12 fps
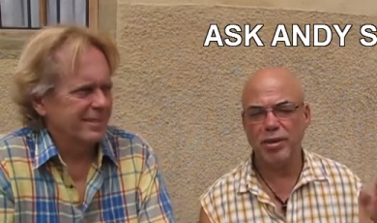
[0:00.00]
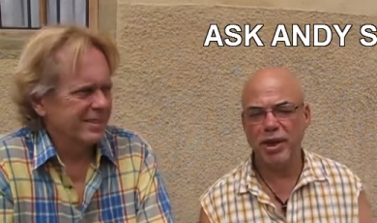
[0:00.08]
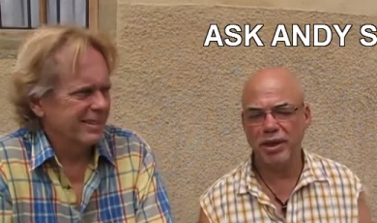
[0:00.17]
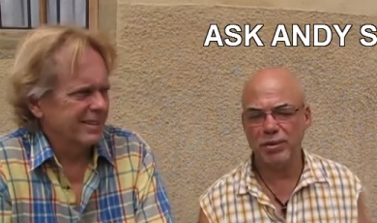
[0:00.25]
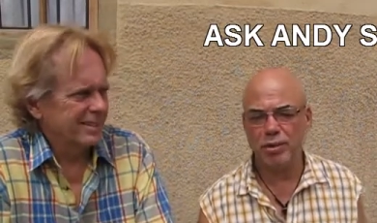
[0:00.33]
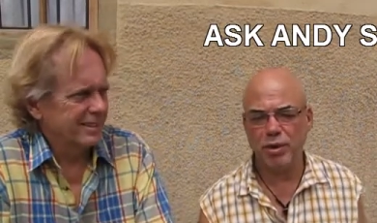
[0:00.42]

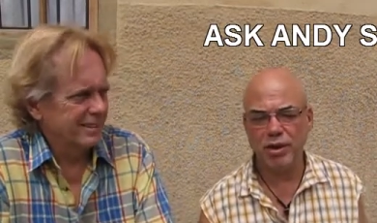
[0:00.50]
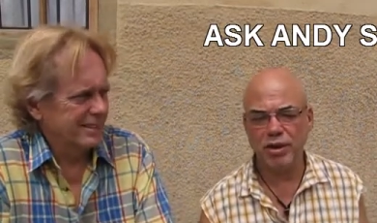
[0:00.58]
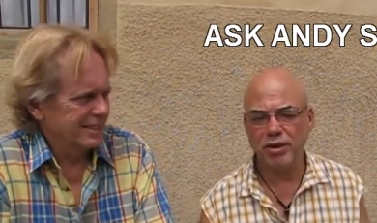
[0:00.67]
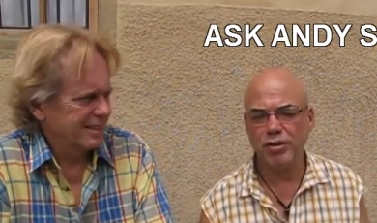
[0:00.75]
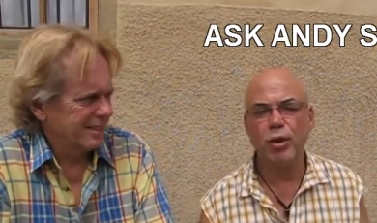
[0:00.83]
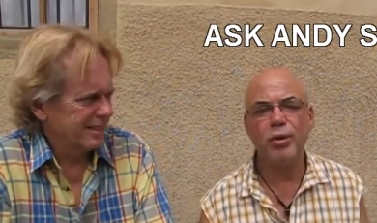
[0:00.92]
Speaker 1: passport,
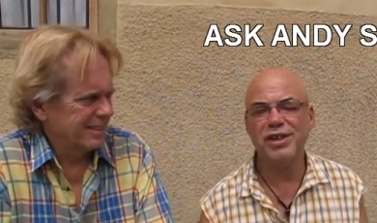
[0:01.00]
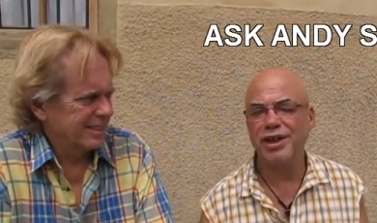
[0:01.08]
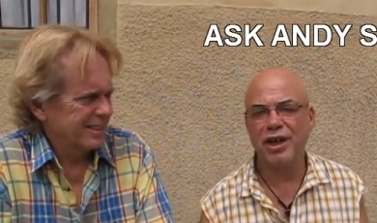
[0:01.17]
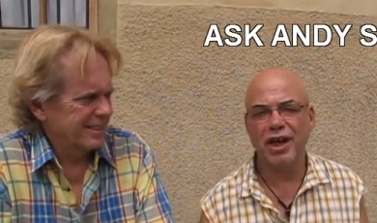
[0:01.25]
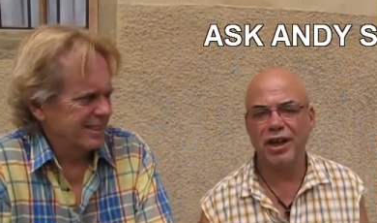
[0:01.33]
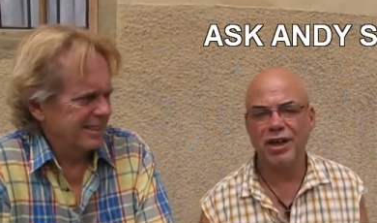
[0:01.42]
there's always a
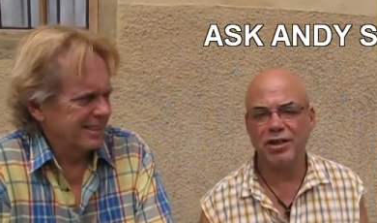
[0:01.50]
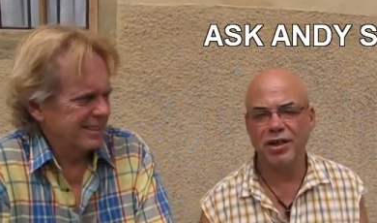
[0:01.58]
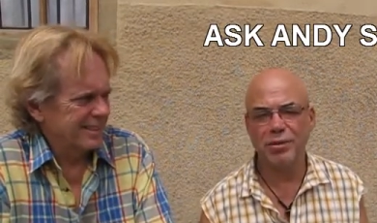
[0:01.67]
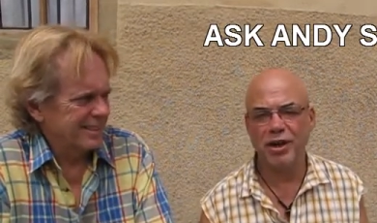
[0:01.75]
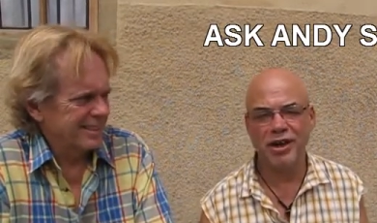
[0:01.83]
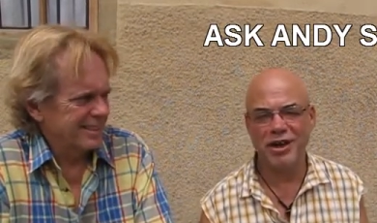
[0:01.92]
line at the
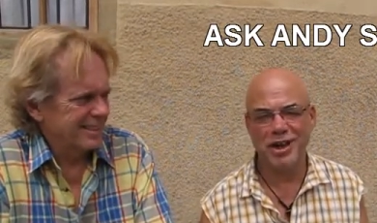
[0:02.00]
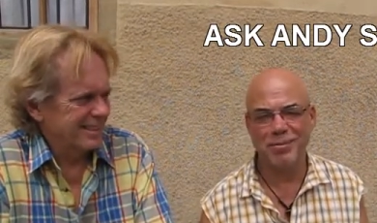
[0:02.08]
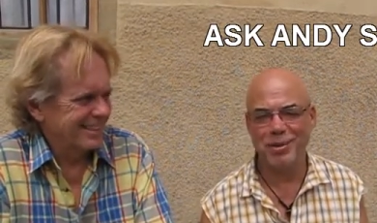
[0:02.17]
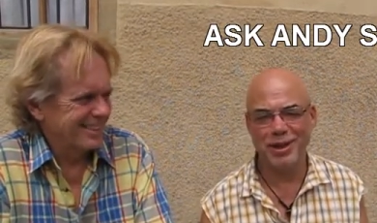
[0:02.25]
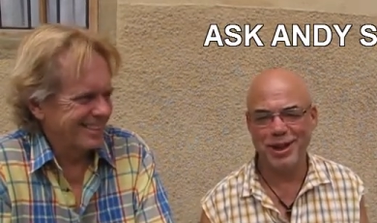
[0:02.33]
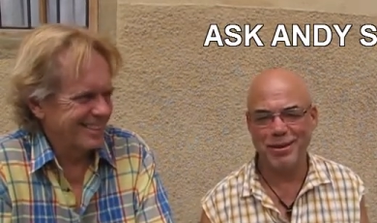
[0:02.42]
American
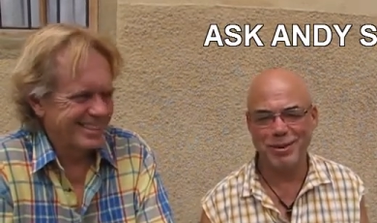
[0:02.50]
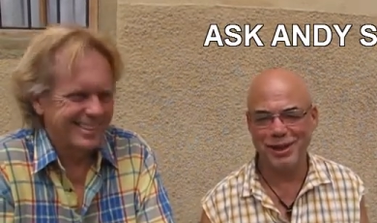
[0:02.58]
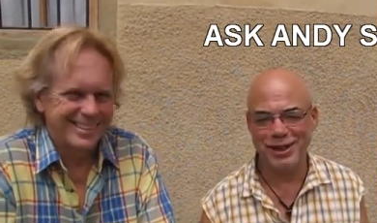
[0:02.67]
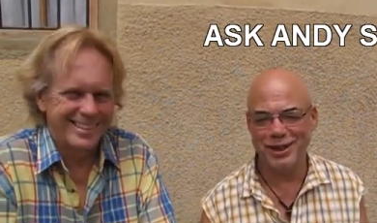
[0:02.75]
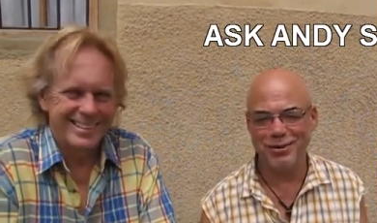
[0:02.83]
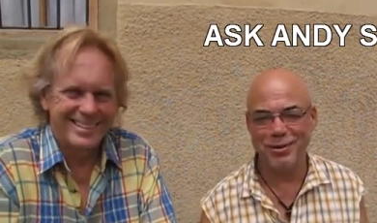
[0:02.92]

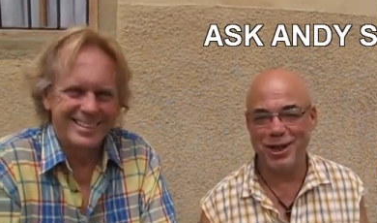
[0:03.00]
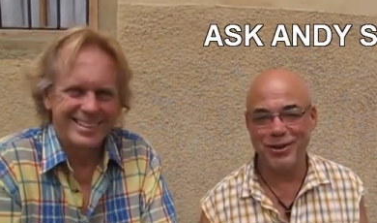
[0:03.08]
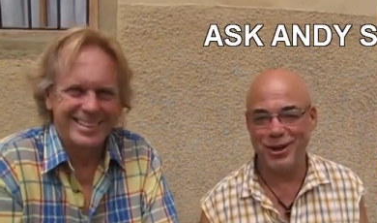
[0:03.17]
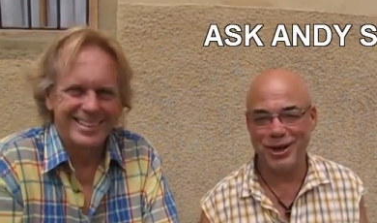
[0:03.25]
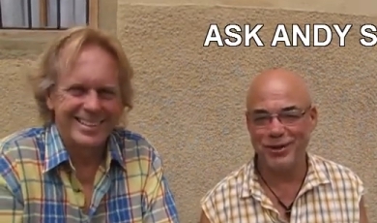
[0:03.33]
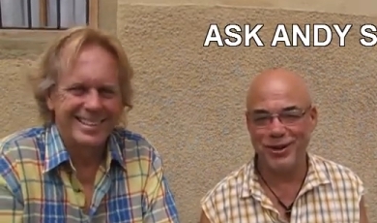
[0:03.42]
embassy, no matter
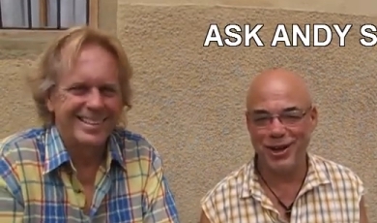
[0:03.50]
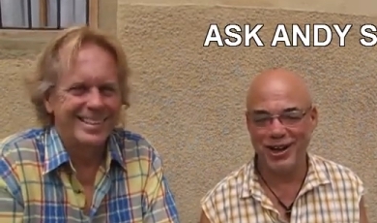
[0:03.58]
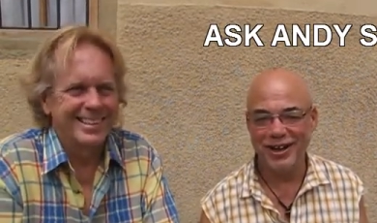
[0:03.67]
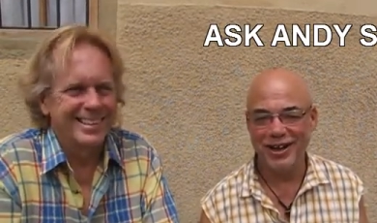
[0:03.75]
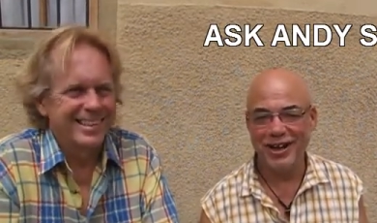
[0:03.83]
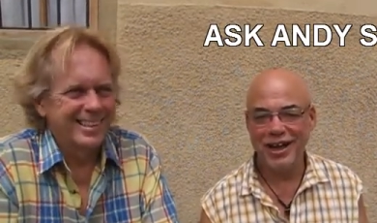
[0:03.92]
where you are.
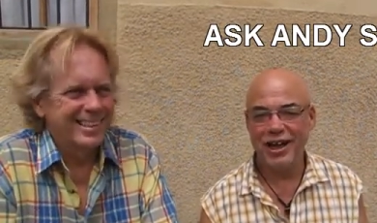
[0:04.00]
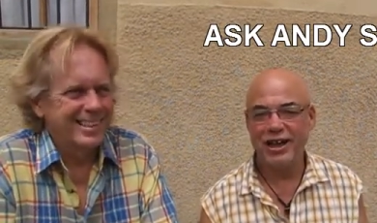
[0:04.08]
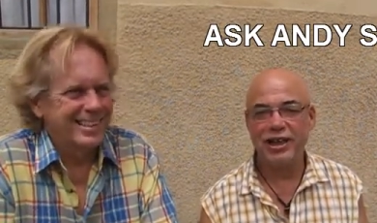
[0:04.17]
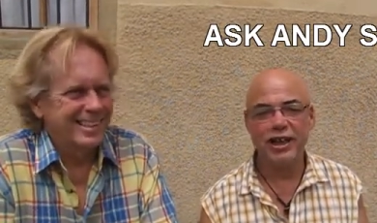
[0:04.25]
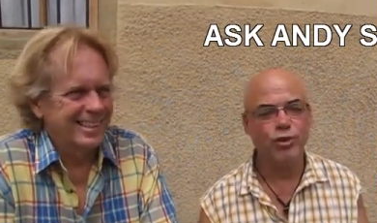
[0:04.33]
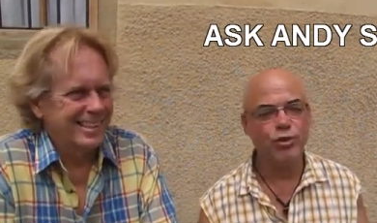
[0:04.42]
And
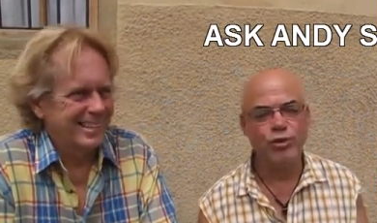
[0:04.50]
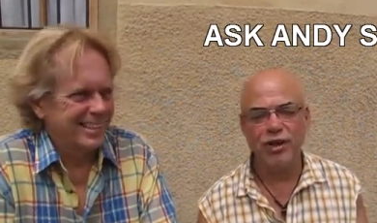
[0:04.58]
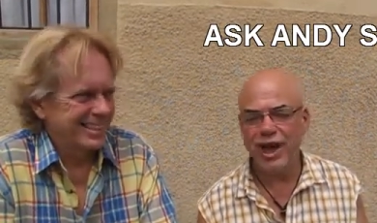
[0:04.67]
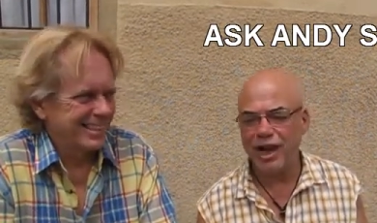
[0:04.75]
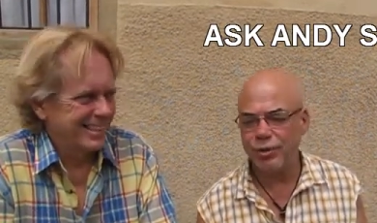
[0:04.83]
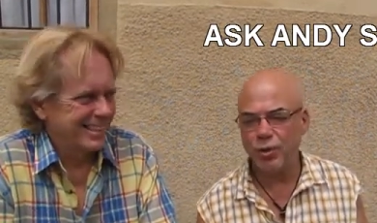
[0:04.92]
they do
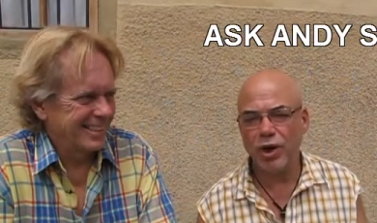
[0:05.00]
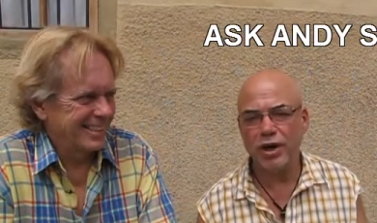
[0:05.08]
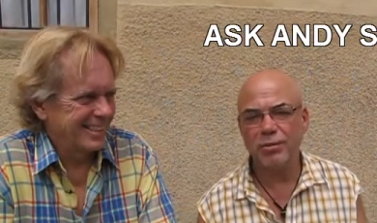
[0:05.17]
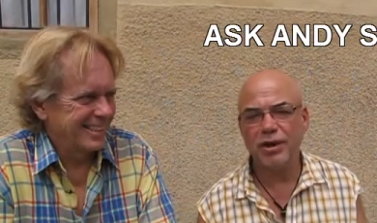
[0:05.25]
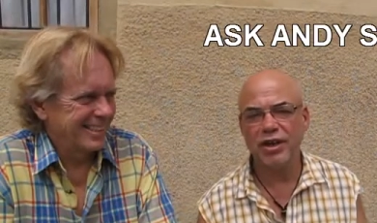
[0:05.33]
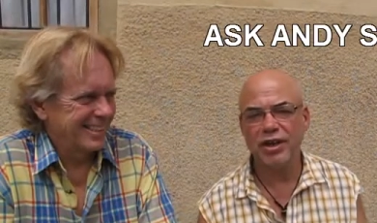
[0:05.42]
not want
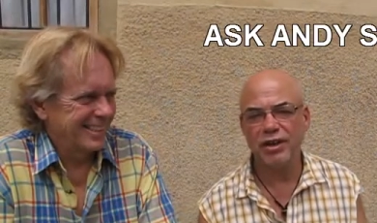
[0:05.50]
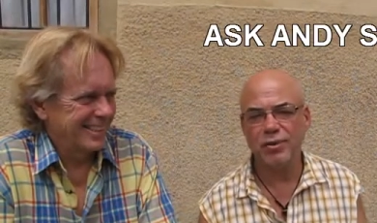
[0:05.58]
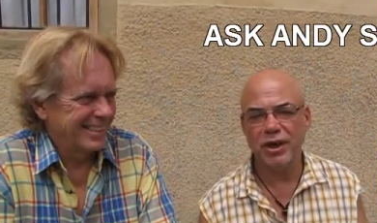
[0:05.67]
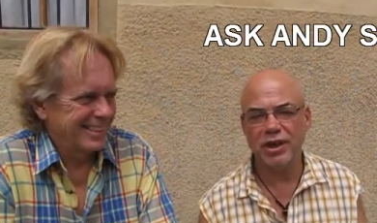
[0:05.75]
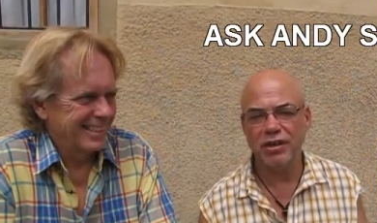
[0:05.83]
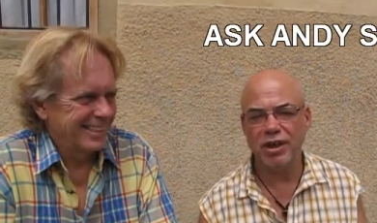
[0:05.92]
Americans
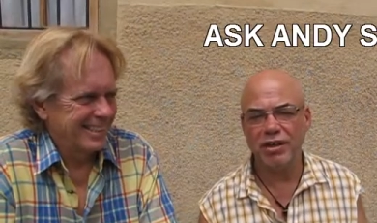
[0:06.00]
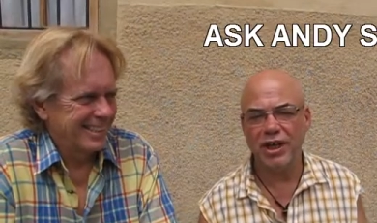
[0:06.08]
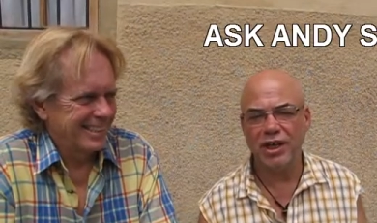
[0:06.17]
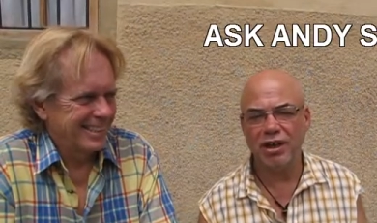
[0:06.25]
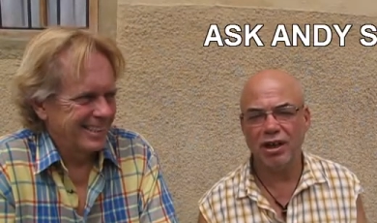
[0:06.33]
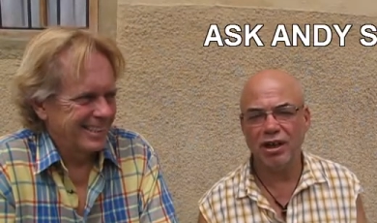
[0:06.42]
waiting on
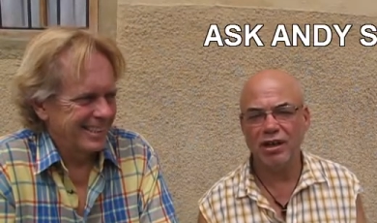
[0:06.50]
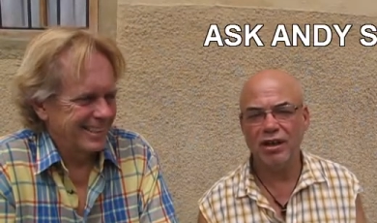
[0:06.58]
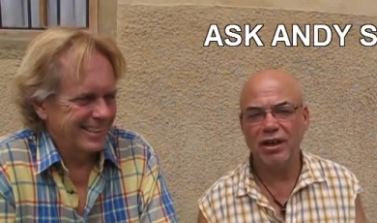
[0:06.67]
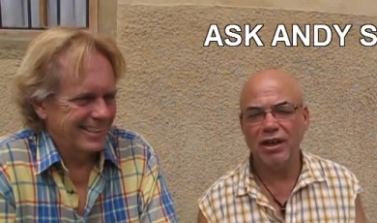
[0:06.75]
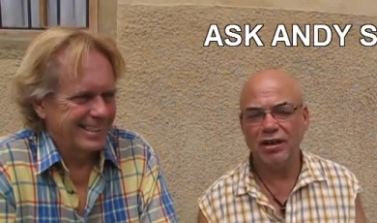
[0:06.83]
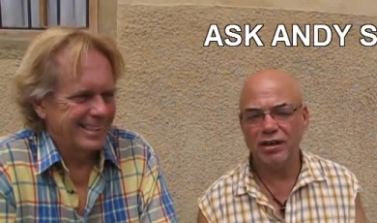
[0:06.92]
that line
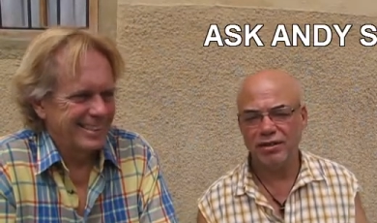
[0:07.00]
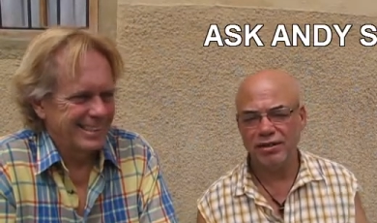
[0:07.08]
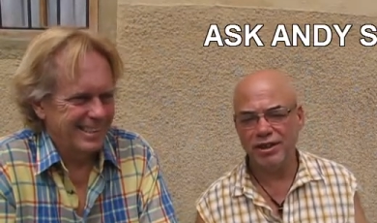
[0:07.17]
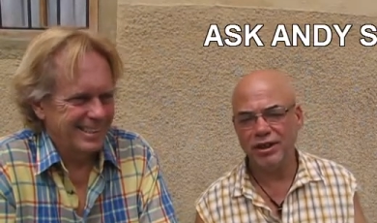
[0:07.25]
there's an